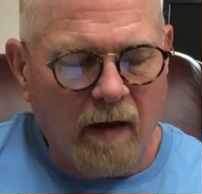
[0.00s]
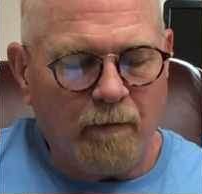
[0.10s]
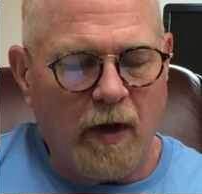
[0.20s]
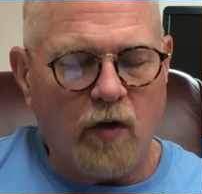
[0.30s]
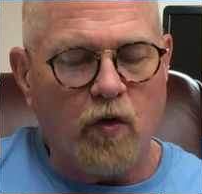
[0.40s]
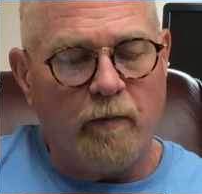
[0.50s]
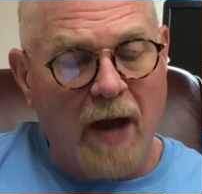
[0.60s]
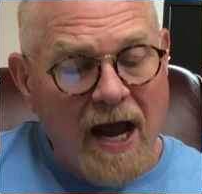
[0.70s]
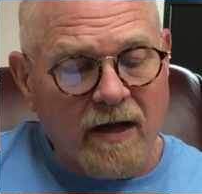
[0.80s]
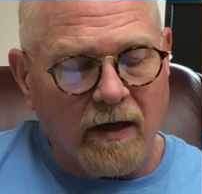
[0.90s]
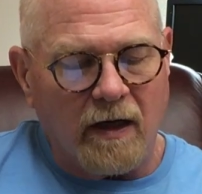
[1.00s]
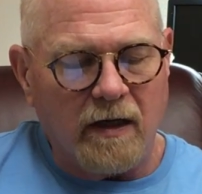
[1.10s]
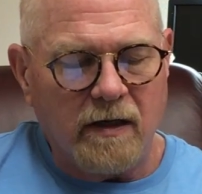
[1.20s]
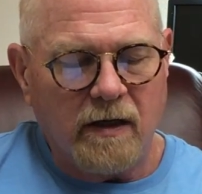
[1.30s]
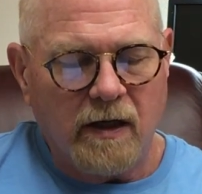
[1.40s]
But
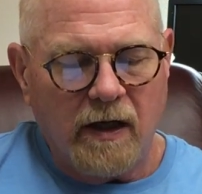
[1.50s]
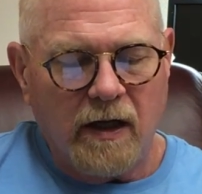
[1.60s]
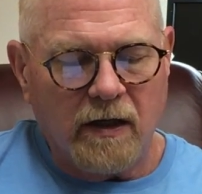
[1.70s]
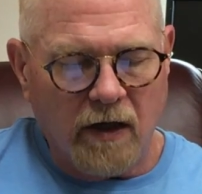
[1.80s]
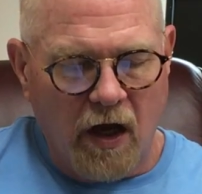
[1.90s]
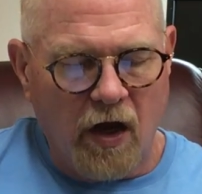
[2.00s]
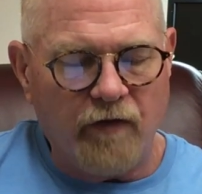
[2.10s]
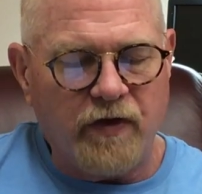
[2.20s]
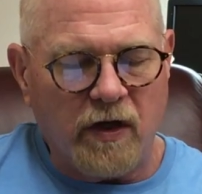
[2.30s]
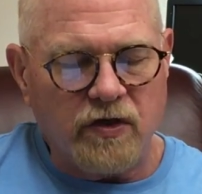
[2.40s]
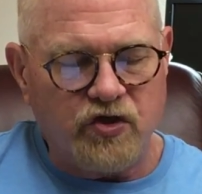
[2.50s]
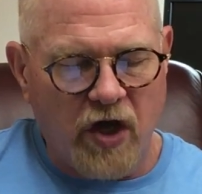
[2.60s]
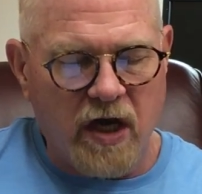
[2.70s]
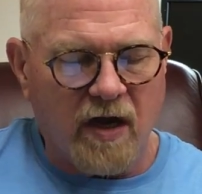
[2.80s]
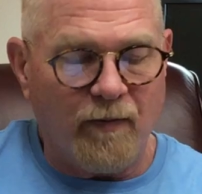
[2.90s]
Rebekah loved
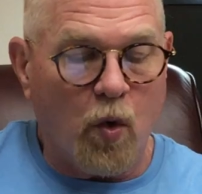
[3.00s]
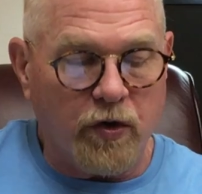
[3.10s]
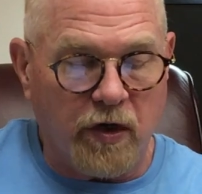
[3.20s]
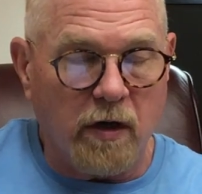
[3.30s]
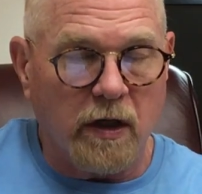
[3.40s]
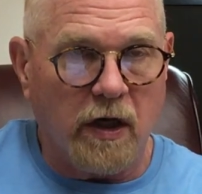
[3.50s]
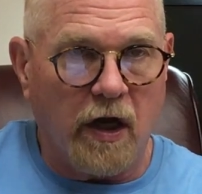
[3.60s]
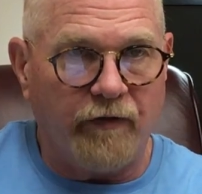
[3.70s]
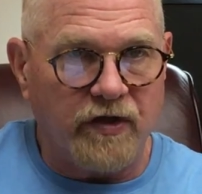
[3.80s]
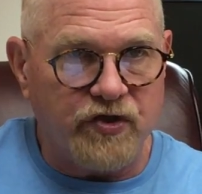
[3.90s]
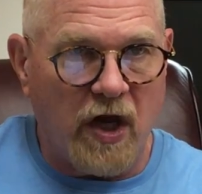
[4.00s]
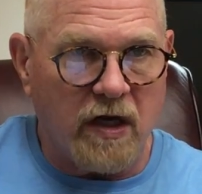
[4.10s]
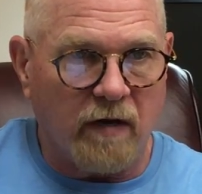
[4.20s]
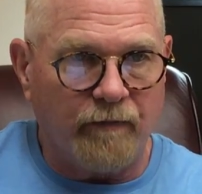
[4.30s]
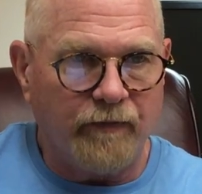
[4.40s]
Jacob, or dearly loved
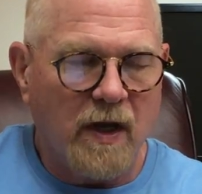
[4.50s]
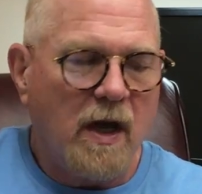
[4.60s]
Jacob.